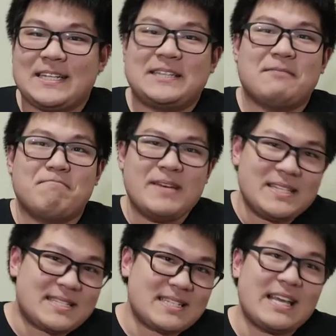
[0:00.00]
The
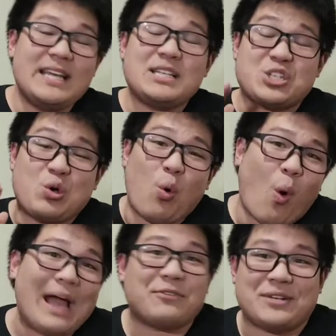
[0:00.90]
mids is
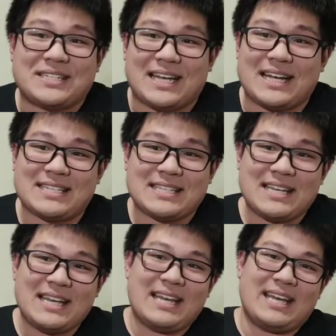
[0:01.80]
quite recessed.
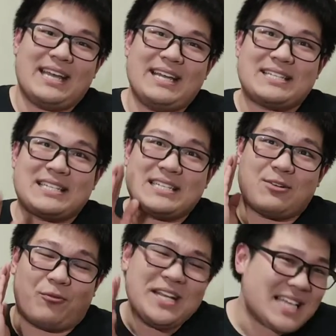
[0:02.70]
It's
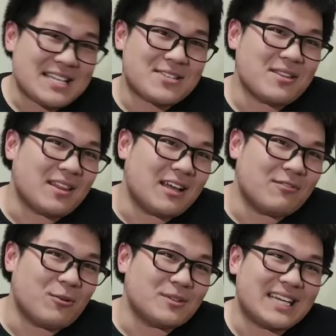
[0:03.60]
recessed to the
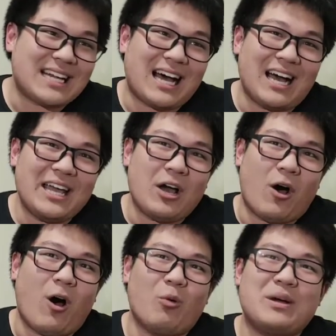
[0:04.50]
level that I
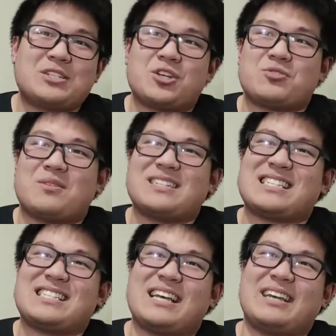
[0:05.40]
always just want to
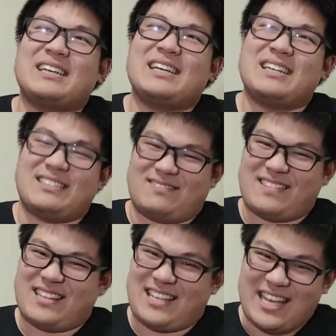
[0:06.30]
say,
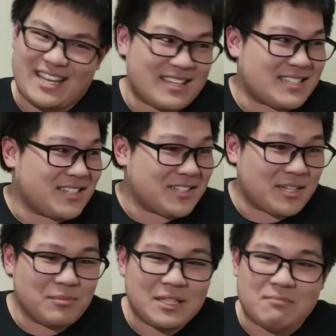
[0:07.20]
hey, is there
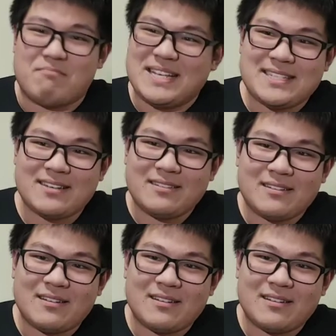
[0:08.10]
something missing?